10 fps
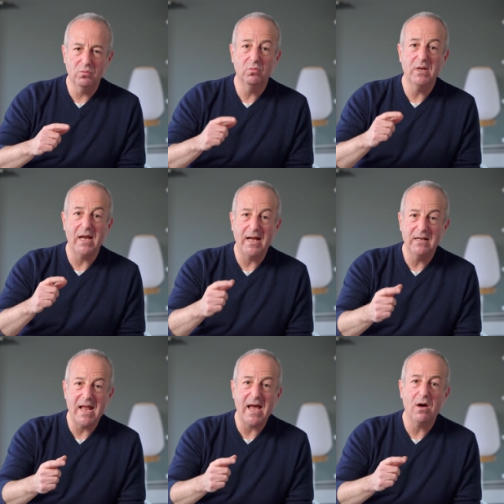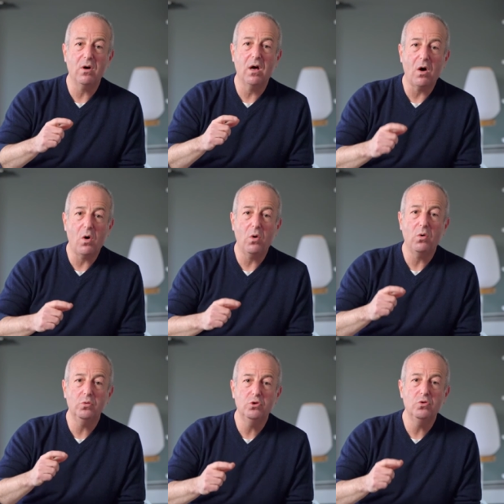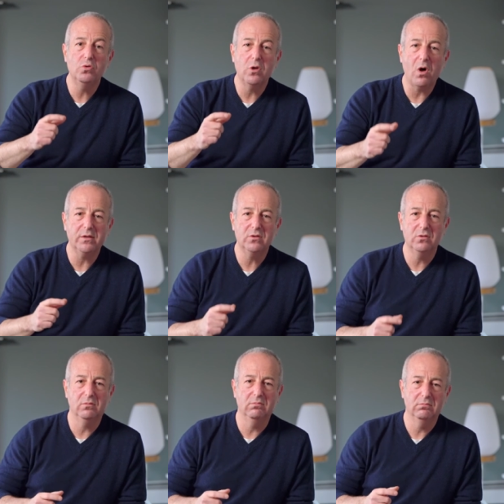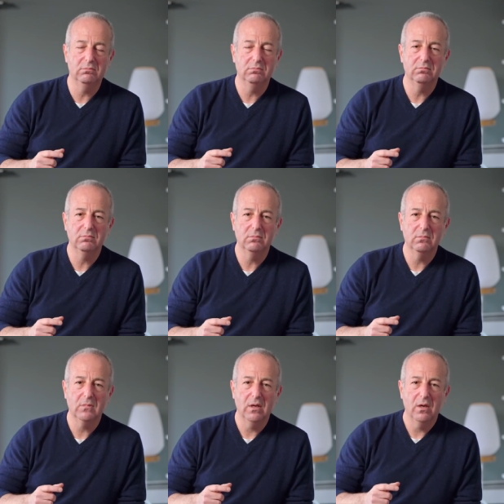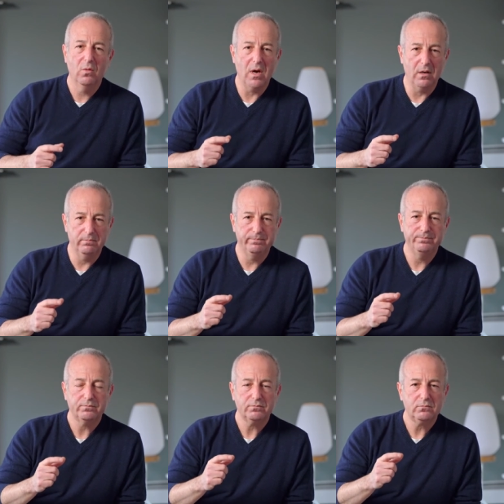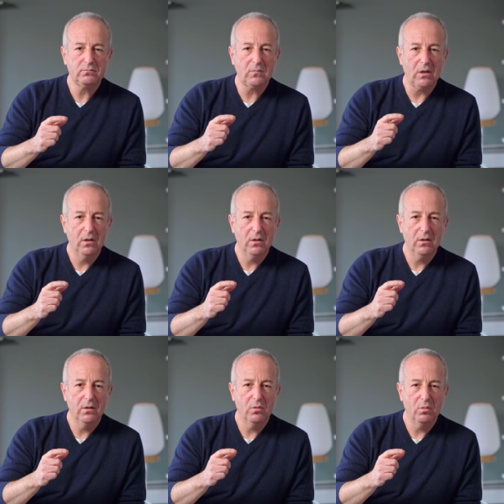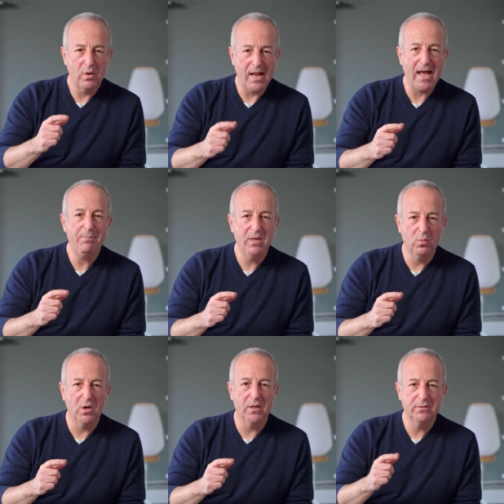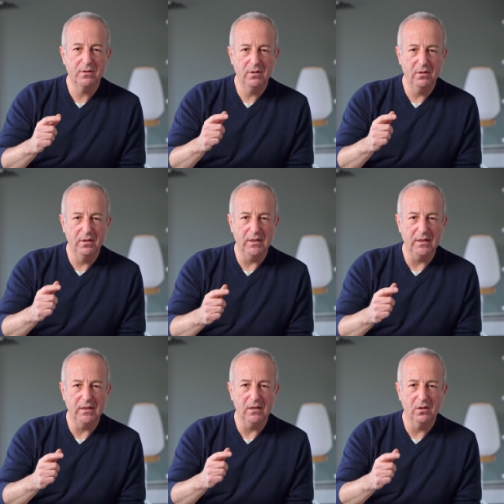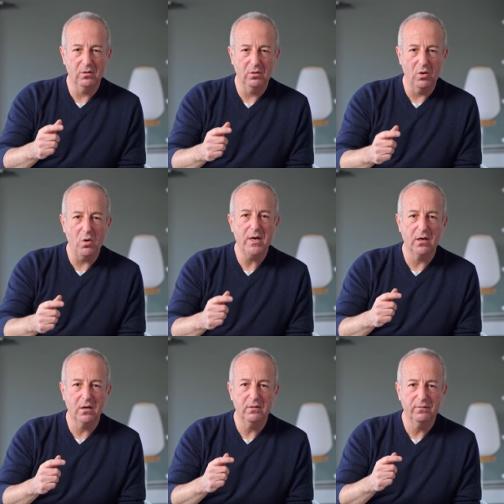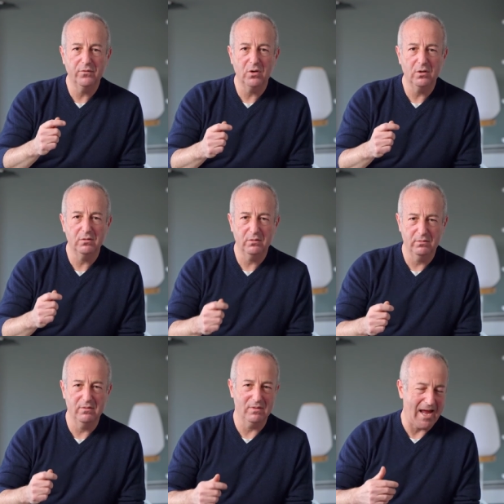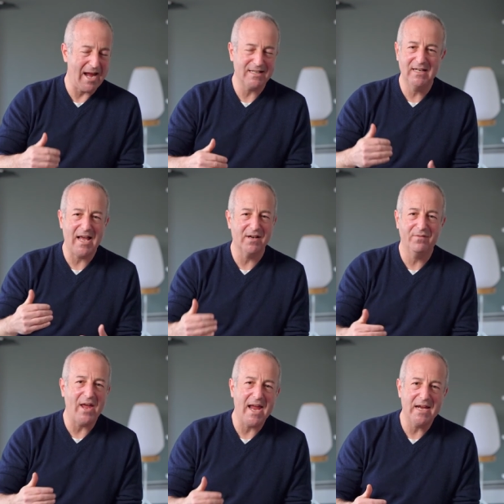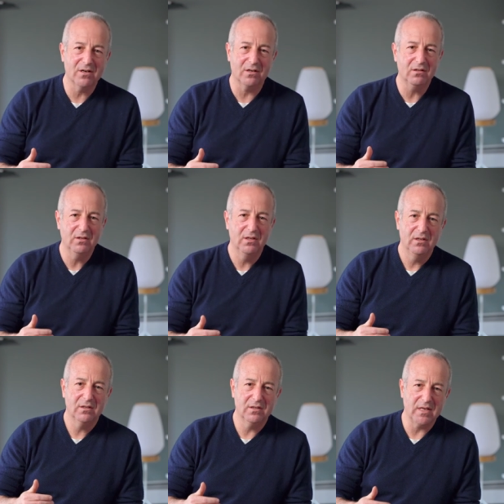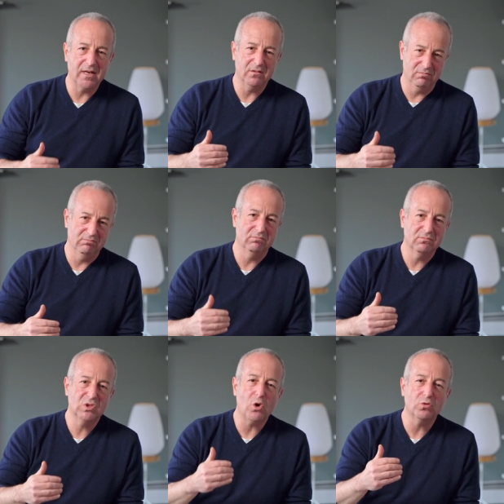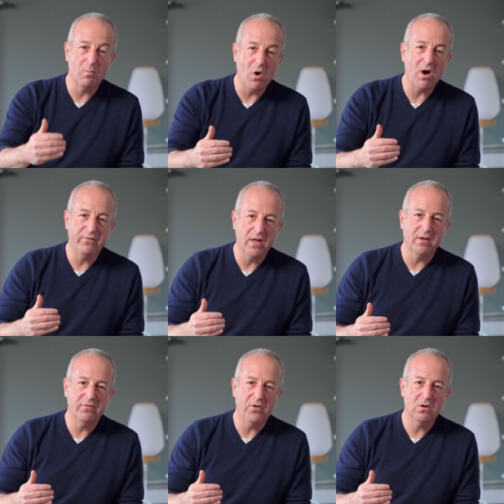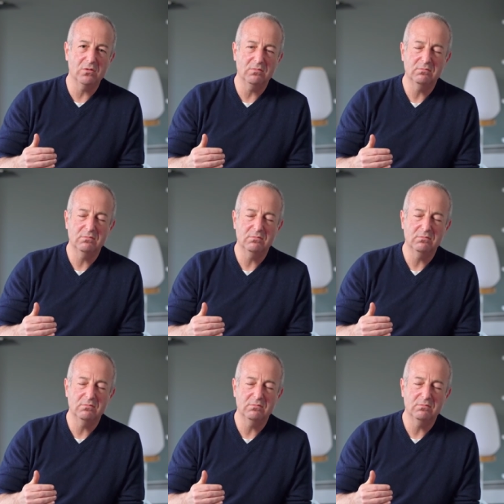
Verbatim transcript: we had now a whole new lawsuit. Well, what happened was the lawyer for acted out of anger because I told him off on the phone